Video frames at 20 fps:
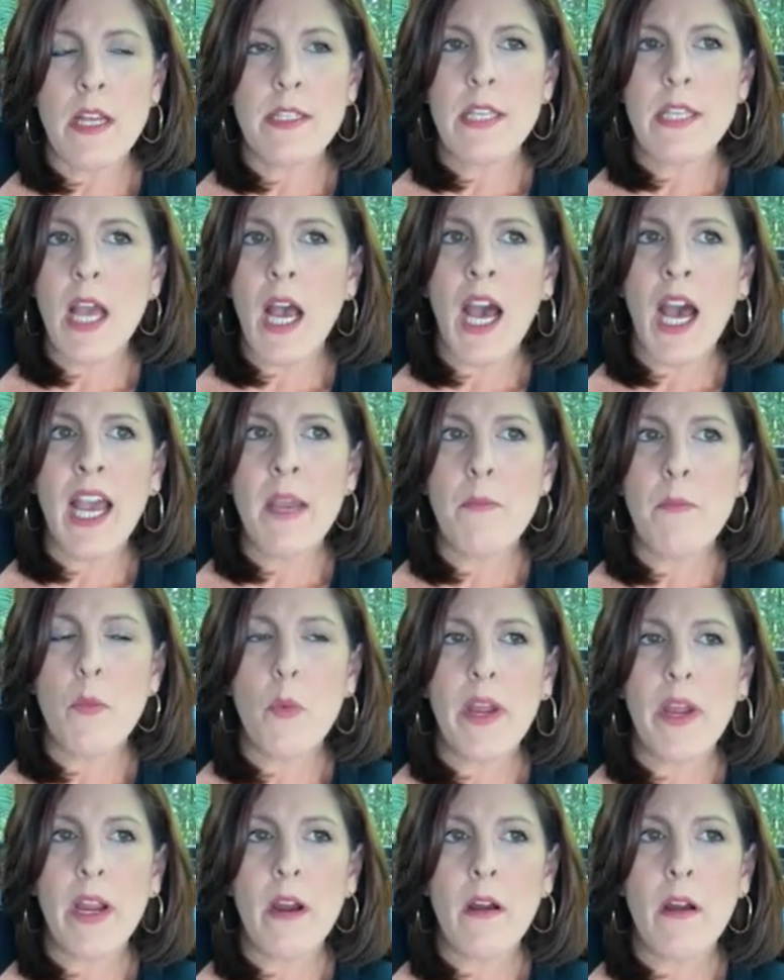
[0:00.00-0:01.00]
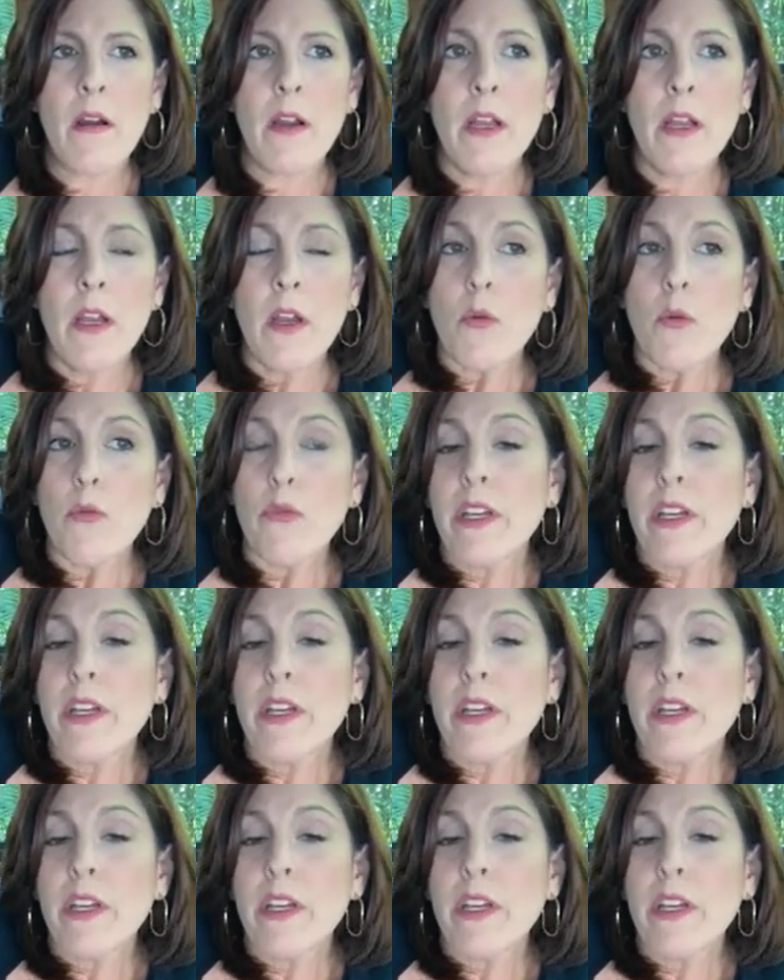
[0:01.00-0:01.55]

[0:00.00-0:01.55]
a time where